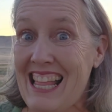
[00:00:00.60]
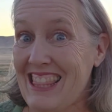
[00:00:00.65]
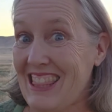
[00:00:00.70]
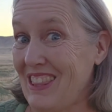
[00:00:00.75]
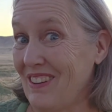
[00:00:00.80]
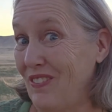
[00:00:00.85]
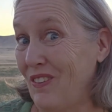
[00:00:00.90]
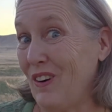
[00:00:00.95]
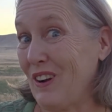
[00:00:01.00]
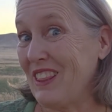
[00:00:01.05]

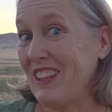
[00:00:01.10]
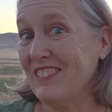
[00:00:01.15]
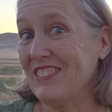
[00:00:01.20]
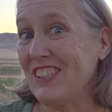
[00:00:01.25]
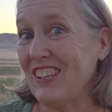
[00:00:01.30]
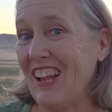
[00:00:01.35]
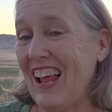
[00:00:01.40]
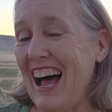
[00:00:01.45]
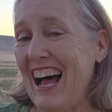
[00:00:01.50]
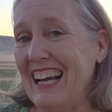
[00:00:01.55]
The 4th of
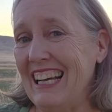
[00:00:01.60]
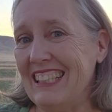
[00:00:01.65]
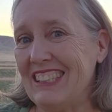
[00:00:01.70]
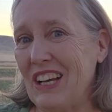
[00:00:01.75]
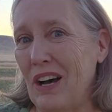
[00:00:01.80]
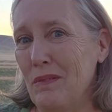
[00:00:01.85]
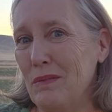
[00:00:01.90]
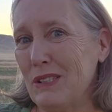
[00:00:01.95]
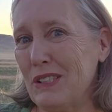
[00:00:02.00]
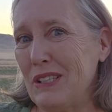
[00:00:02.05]
July is
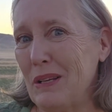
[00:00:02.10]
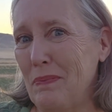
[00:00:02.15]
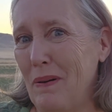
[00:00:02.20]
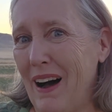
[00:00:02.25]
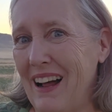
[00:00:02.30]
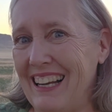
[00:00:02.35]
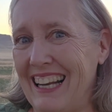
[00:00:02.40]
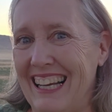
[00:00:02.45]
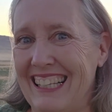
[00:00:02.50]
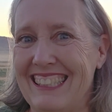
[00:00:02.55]
almost
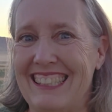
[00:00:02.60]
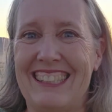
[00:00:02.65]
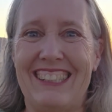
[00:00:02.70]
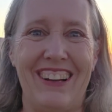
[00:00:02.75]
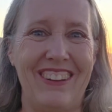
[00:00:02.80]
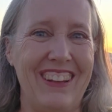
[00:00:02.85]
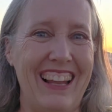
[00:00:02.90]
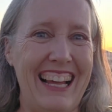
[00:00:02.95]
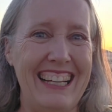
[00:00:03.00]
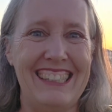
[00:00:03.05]
upon us,
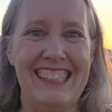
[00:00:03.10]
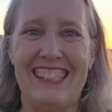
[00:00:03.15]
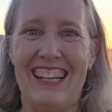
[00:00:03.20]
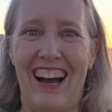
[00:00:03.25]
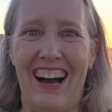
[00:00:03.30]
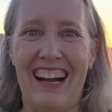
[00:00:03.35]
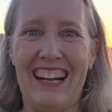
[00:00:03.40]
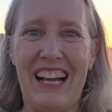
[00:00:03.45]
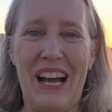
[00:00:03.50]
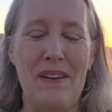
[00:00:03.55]
so let's
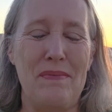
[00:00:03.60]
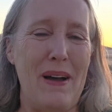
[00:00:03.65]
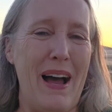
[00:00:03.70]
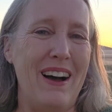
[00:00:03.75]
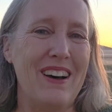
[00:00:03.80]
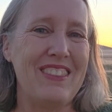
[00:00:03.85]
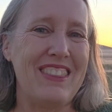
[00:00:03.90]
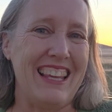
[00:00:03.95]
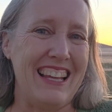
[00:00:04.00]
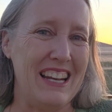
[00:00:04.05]
talk
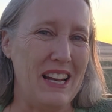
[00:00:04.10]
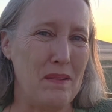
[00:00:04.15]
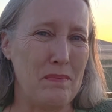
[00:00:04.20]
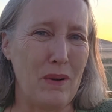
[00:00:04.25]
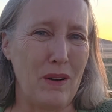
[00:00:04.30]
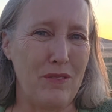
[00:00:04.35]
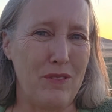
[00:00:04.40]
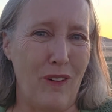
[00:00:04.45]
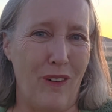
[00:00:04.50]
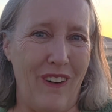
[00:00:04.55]
about the
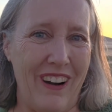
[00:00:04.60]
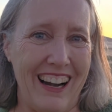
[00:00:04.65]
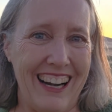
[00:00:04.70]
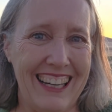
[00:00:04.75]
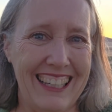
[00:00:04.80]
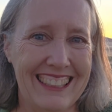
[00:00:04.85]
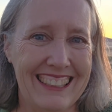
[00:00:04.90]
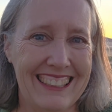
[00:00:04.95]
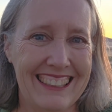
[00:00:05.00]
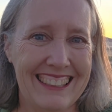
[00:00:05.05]
number 4.